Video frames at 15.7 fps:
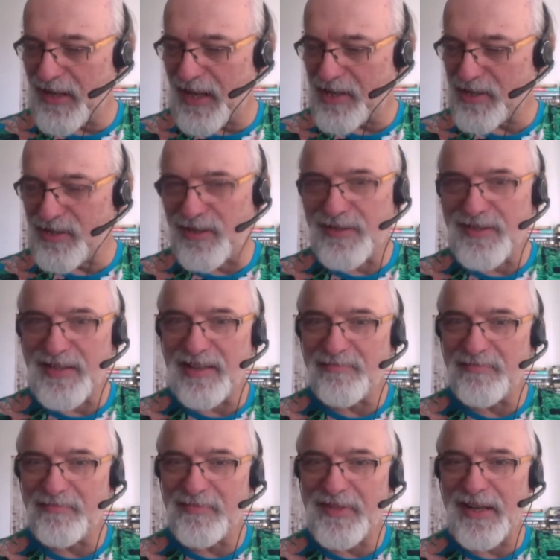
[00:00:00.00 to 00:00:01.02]
national
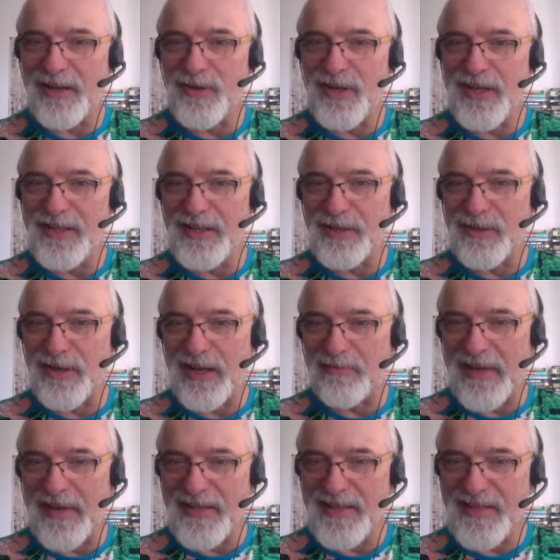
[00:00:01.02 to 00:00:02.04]
team, Caroline
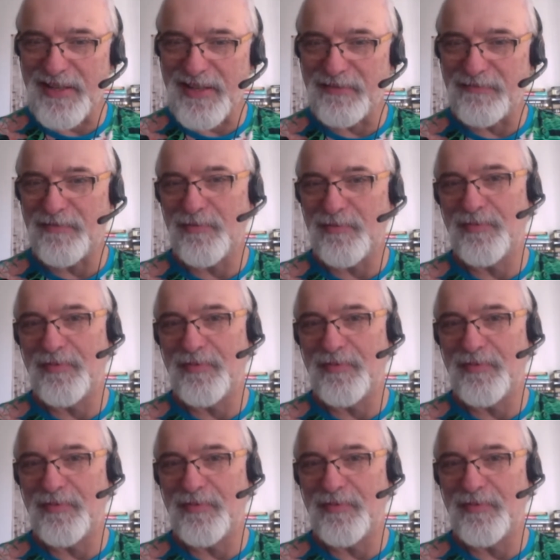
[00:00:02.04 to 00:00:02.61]
Graham Hansen,